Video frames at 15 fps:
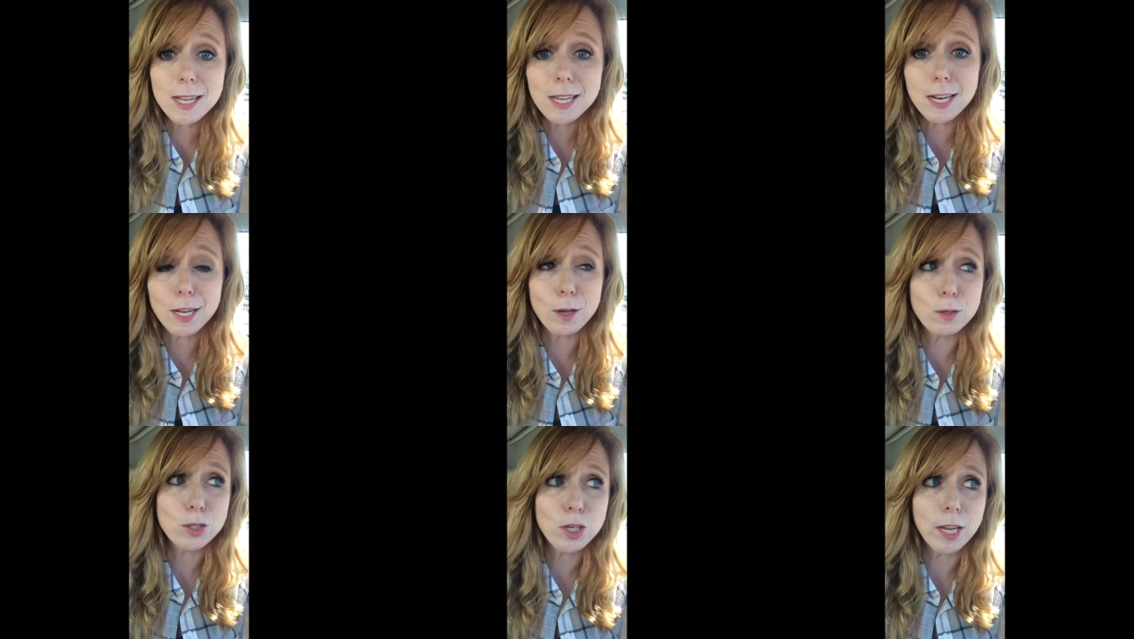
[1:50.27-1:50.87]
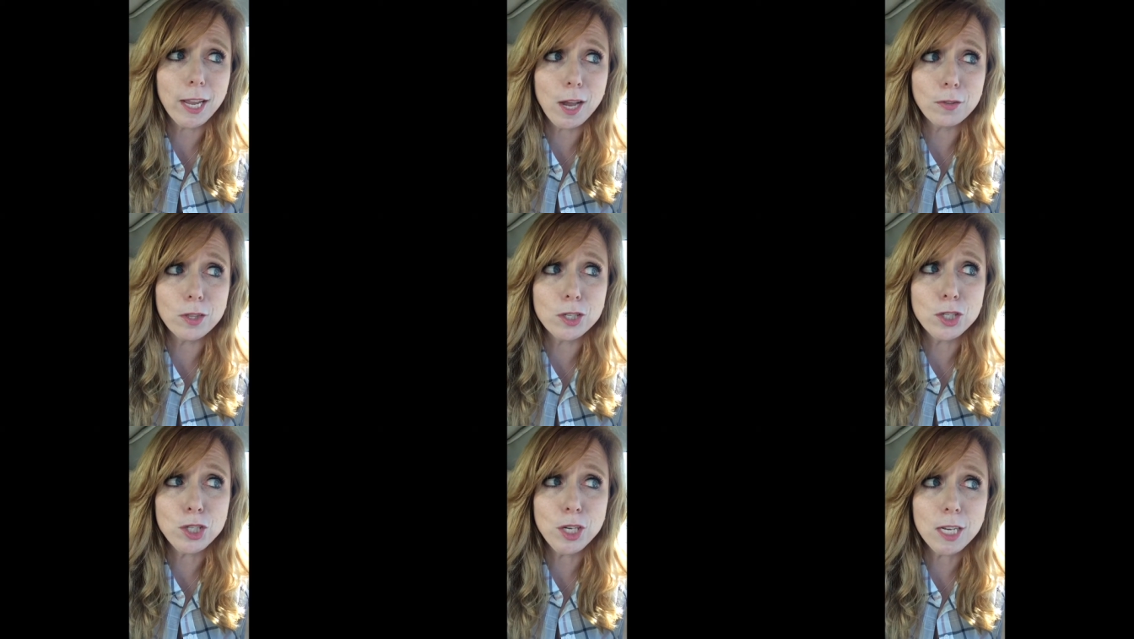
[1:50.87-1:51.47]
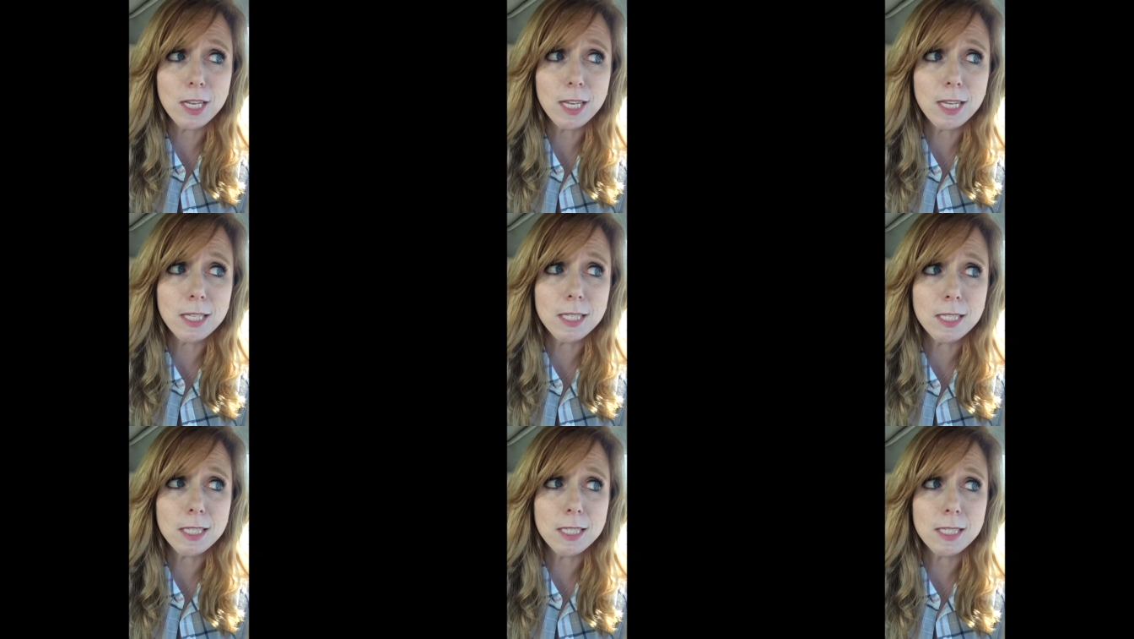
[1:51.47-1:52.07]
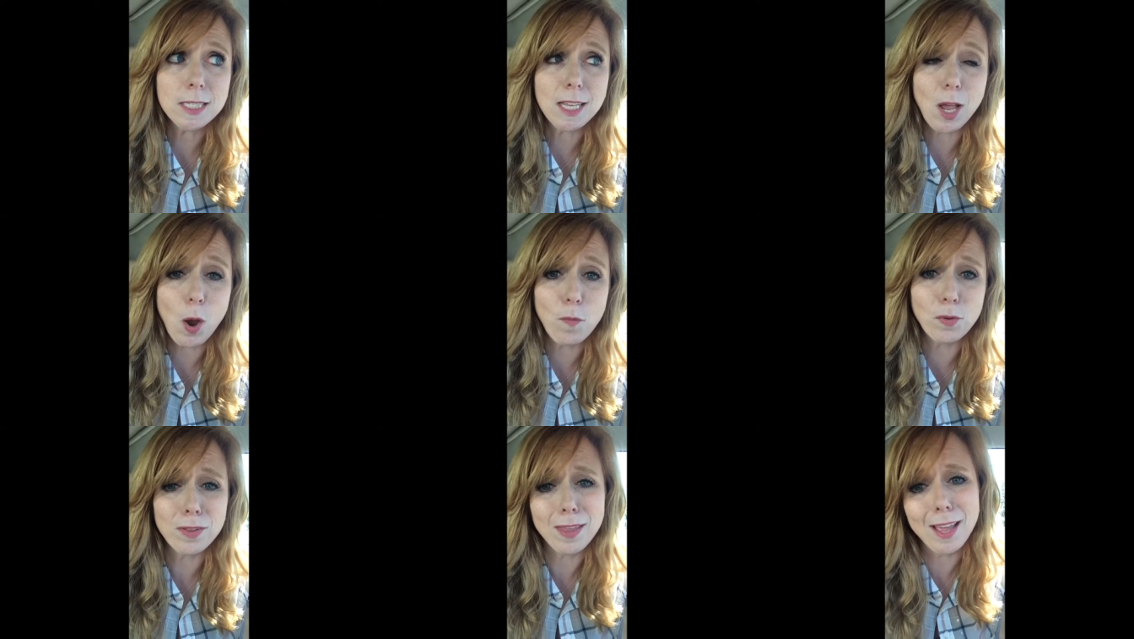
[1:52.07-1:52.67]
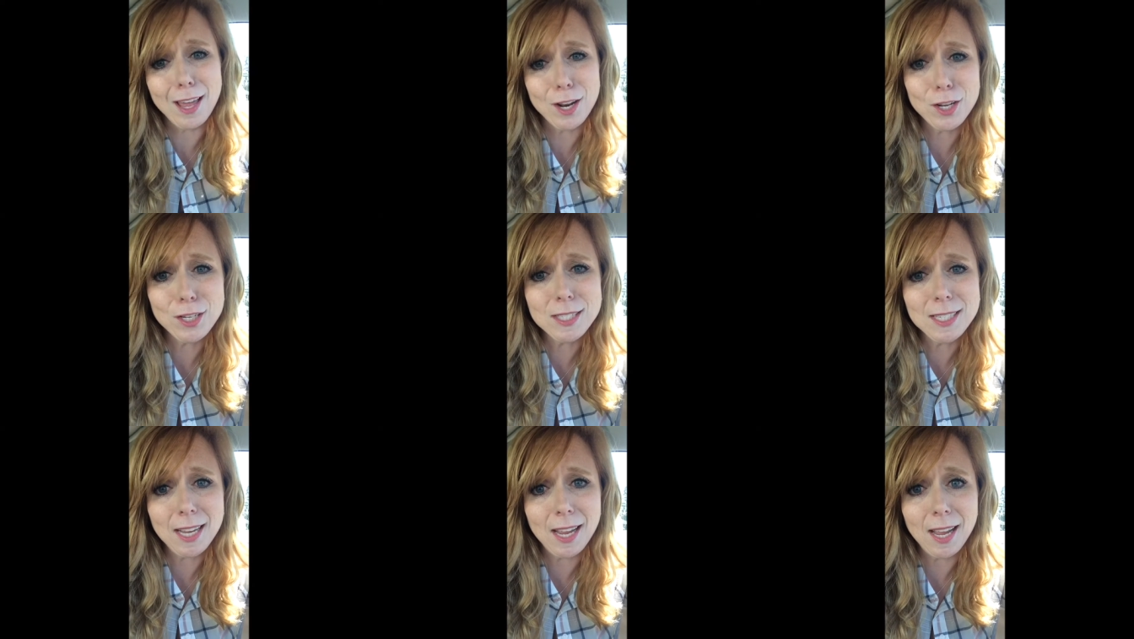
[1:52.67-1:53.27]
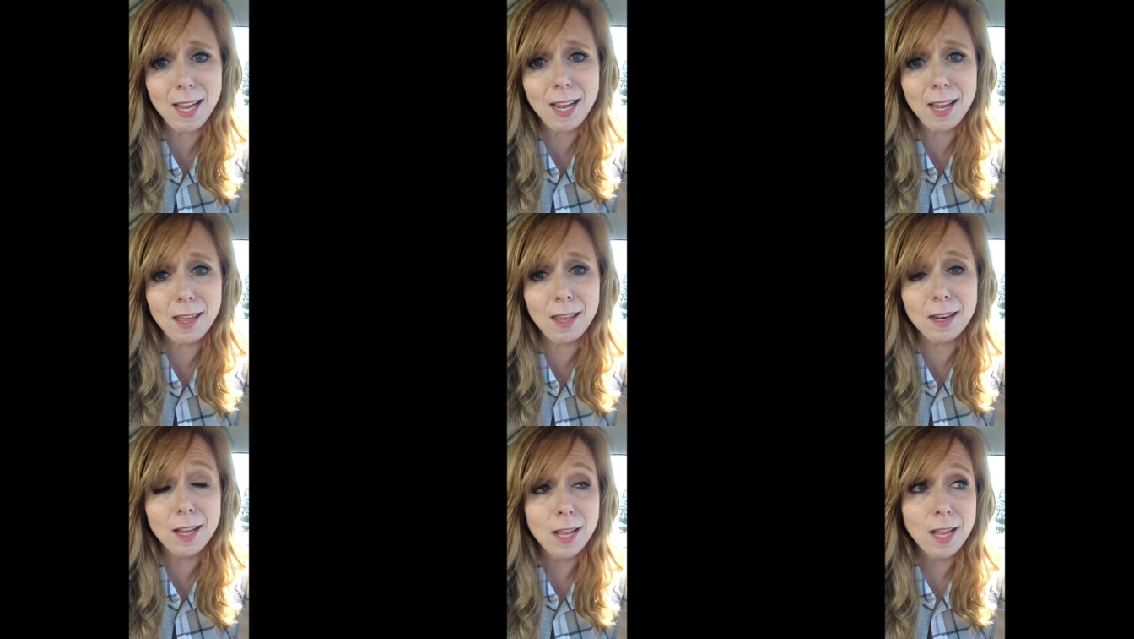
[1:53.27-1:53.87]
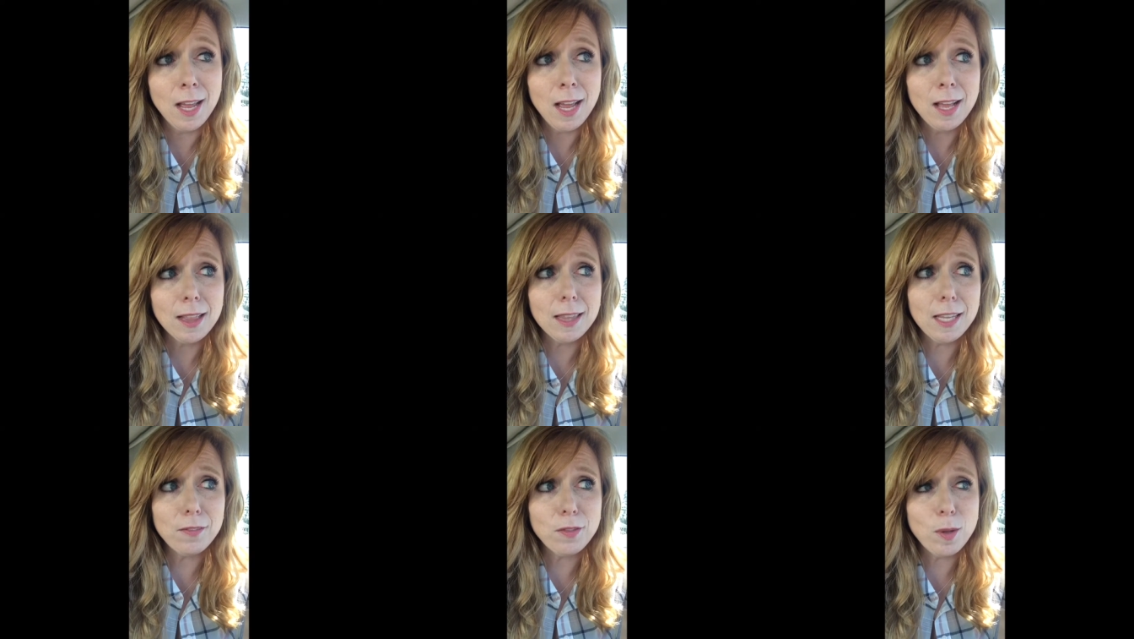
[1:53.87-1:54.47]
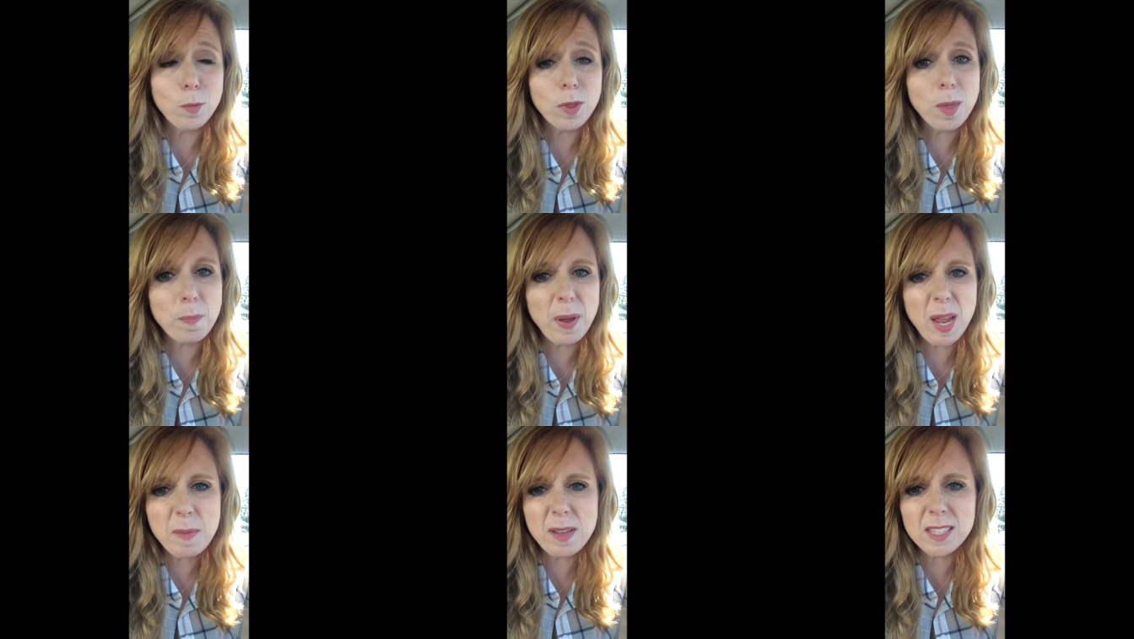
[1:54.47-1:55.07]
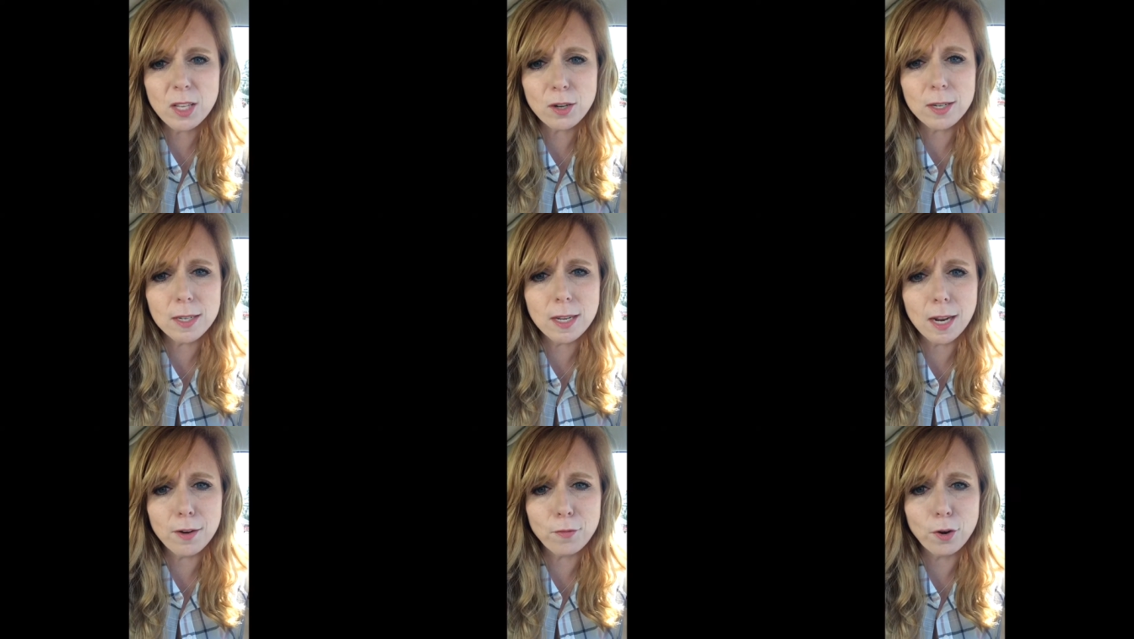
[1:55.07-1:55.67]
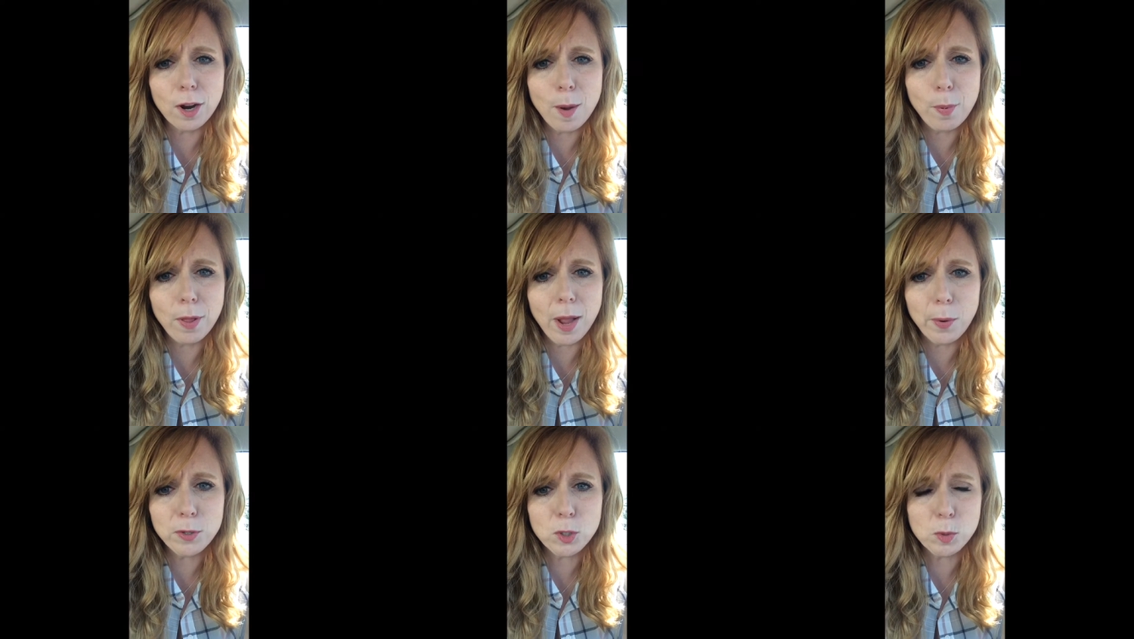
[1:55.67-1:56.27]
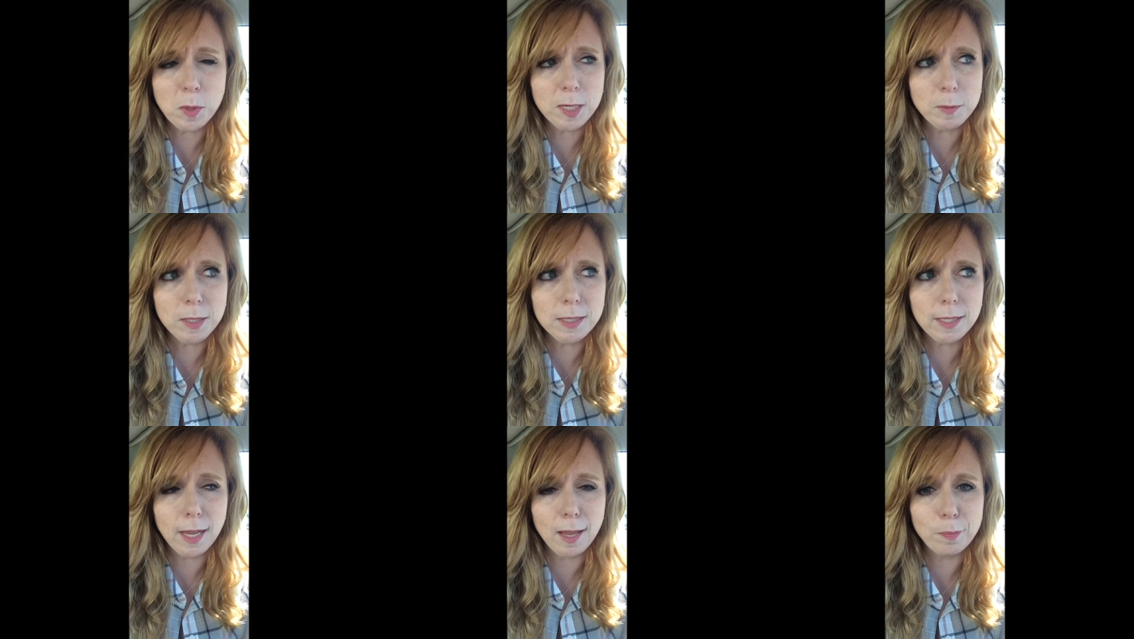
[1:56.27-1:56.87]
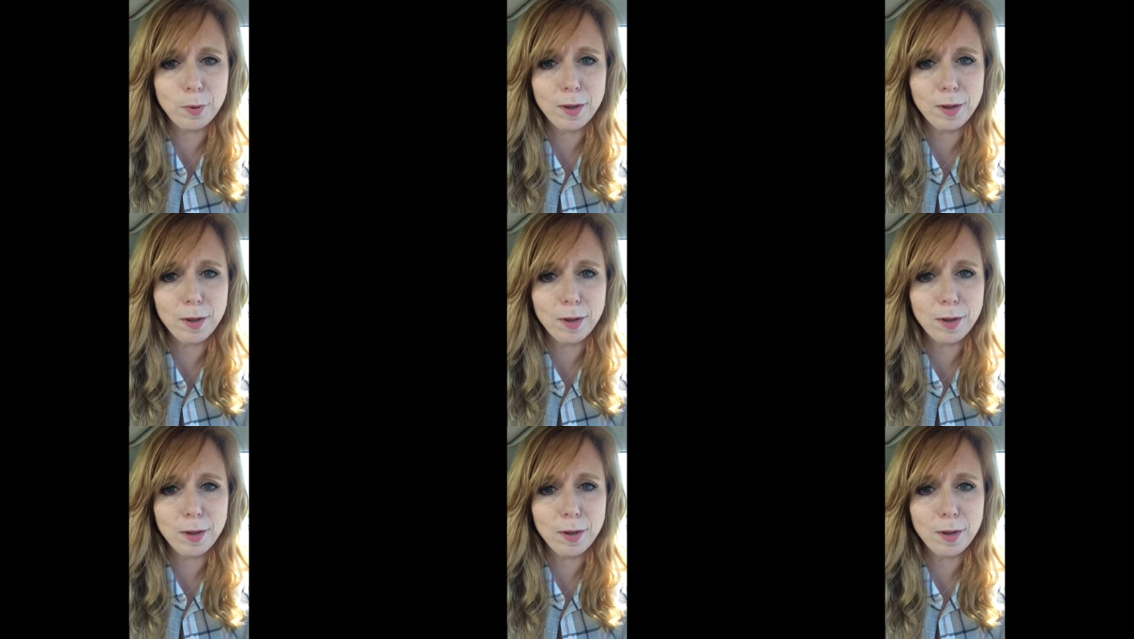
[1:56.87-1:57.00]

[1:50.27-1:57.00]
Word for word: Gonna go check out the chickens. Hopefully, they had a good day and leave them with a babysitter tonight for a couple hours, which makes me sad.